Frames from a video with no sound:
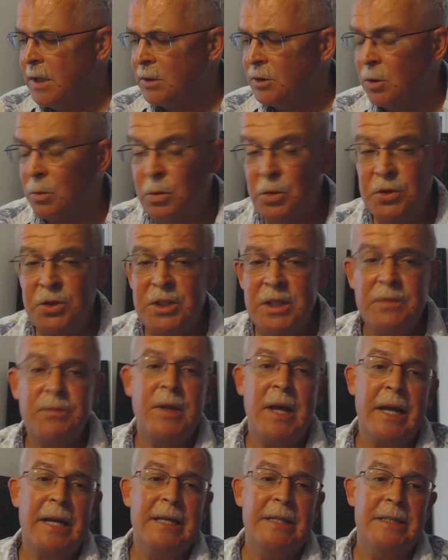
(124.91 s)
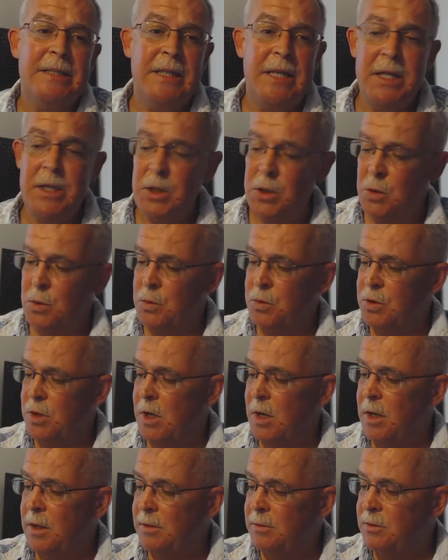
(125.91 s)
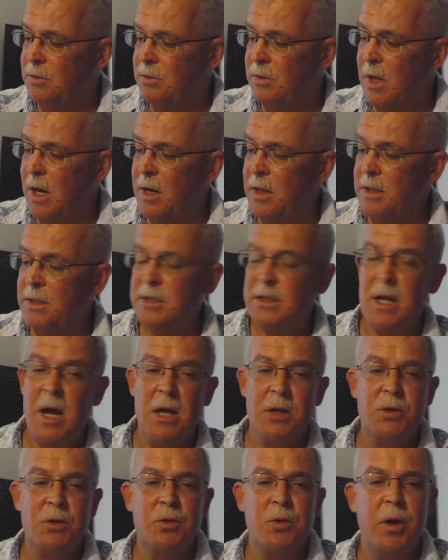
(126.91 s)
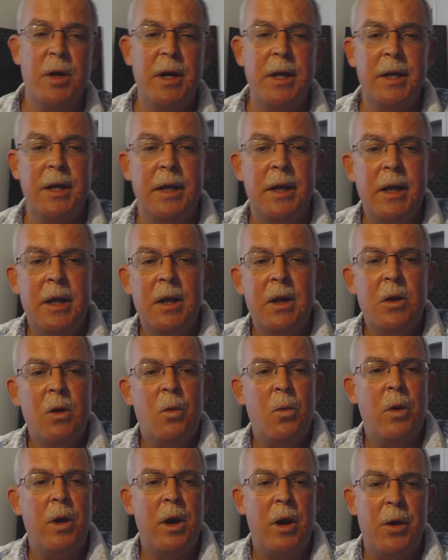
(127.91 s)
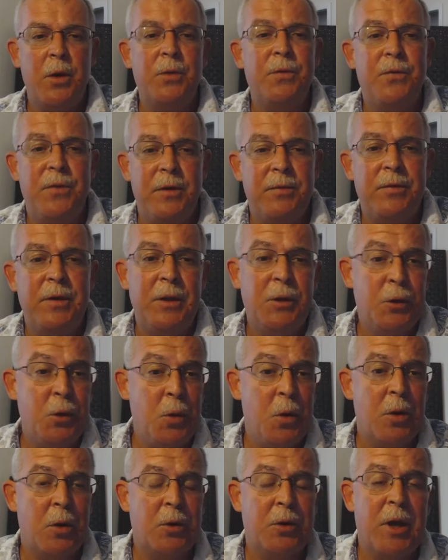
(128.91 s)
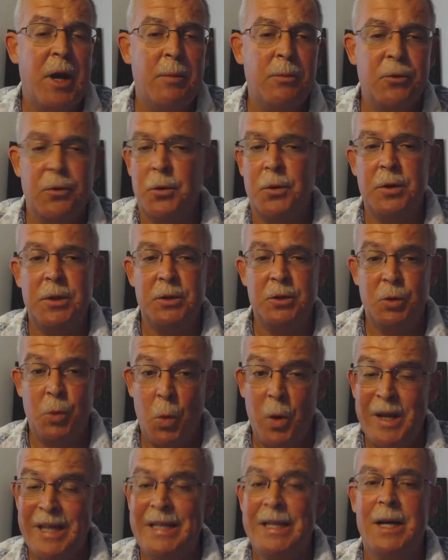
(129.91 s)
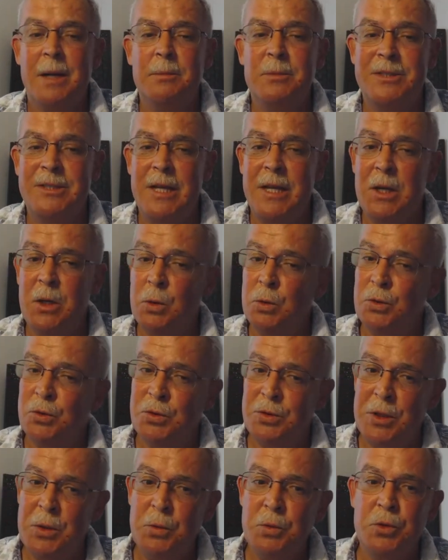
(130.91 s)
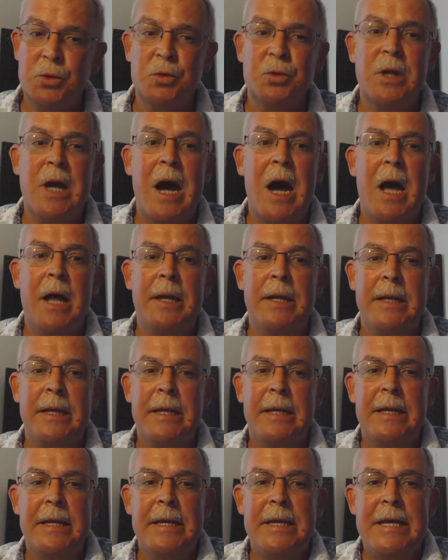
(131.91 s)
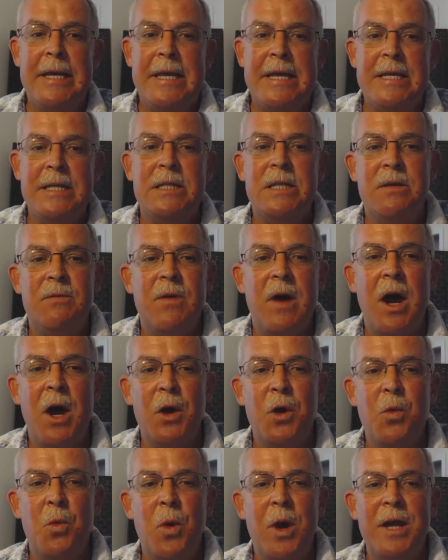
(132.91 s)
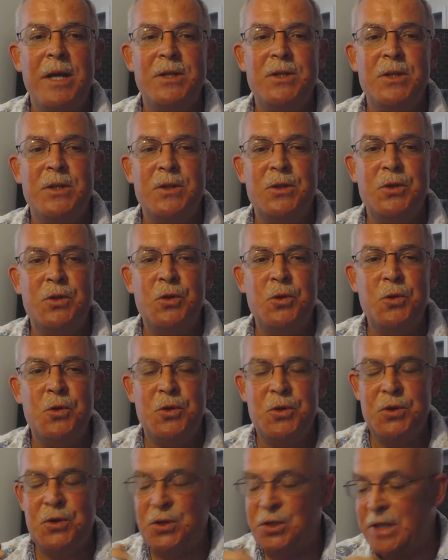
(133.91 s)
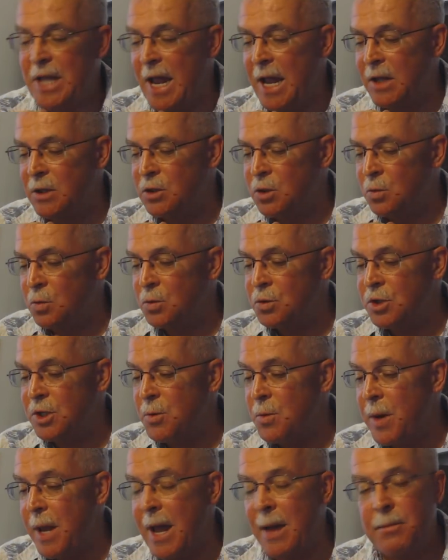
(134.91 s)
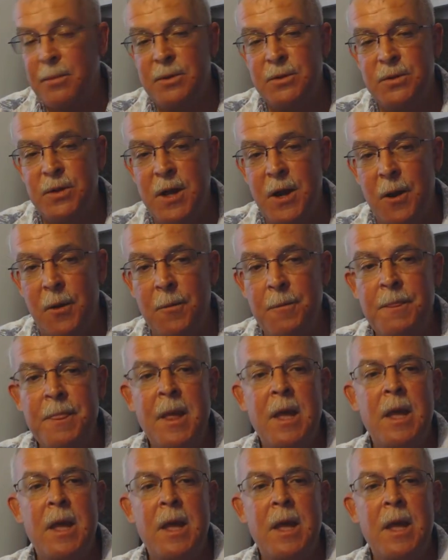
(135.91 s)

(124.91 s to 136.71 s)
So we'll see if that continues. A lot of these stocks are trading at 150, 200 times earnings, 20 times sales. Those are not easy valuations to sustain. So we'll see what happens there.